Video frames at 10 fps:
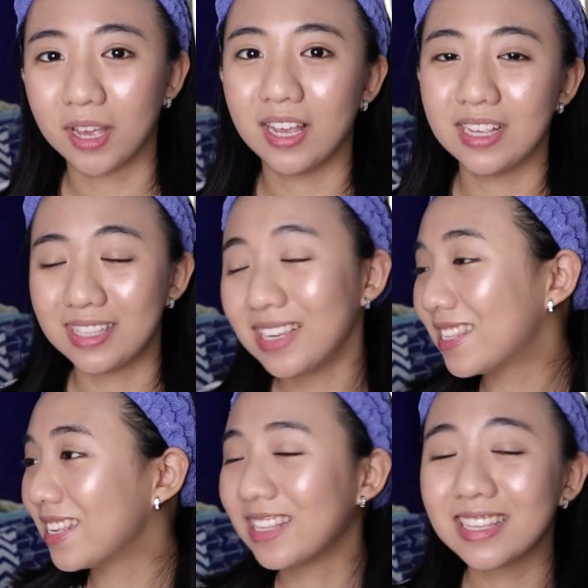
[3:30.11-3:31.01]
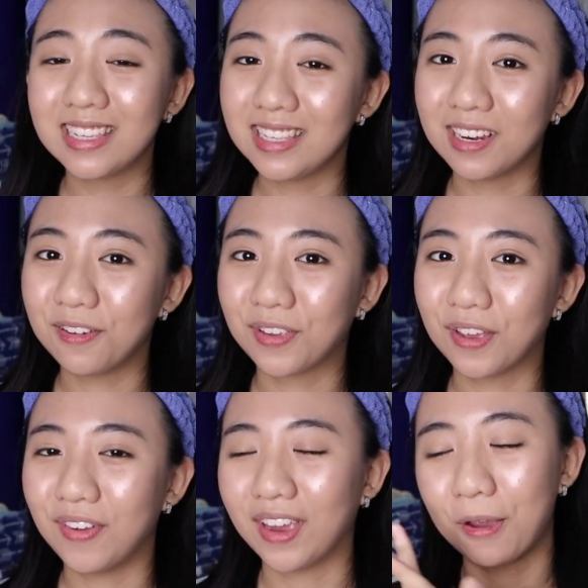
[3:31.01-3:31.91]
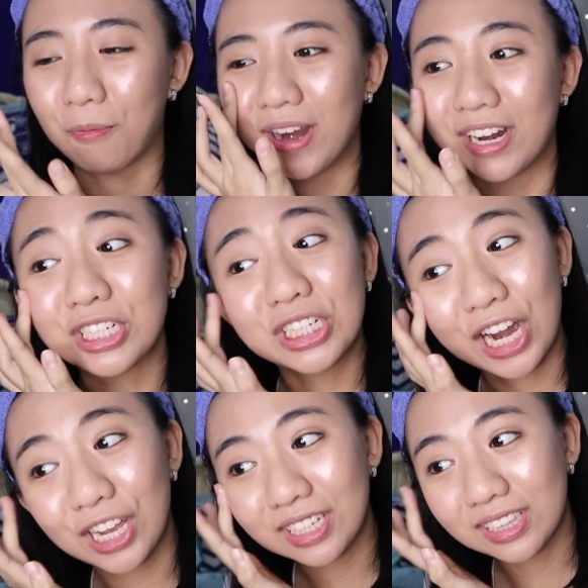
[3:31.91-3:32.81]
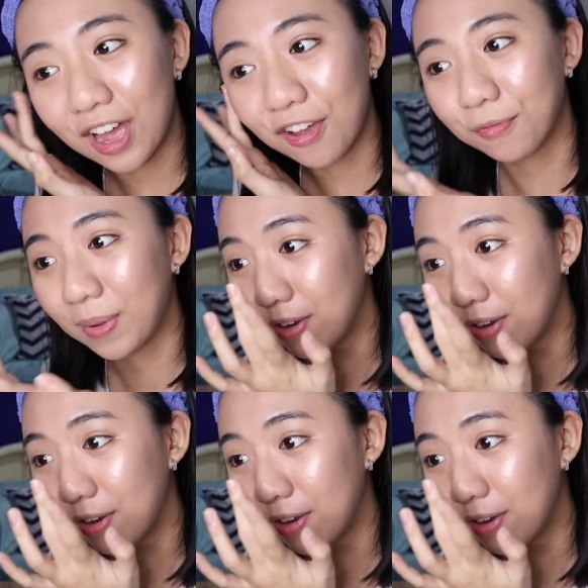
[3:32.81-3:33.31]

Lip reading: because this is the season of giving and why not share the love?